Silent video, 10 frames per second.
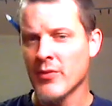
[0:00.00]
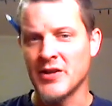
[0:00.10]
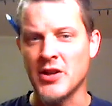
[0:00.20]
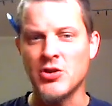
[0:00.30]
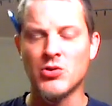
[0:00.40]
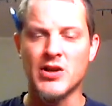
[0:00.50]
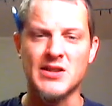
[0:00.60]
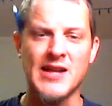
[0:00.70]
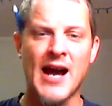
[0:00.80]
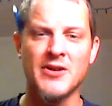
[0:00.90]
And then you look
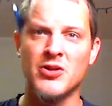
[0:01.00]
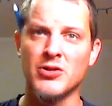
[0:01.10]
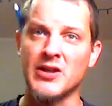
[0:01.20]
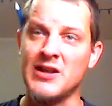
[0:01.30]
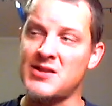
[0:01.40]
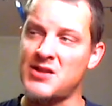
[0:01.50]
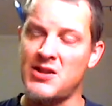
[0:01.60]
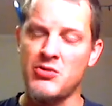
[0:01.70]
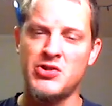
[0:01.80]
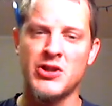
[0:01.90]
at Todd Gurley. He's a
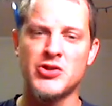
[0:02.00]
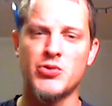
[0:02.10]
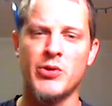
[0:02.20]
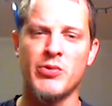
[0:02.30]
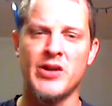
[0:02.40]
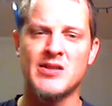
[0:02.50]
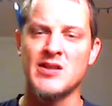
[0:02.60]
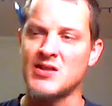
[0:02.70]
huge injury risk.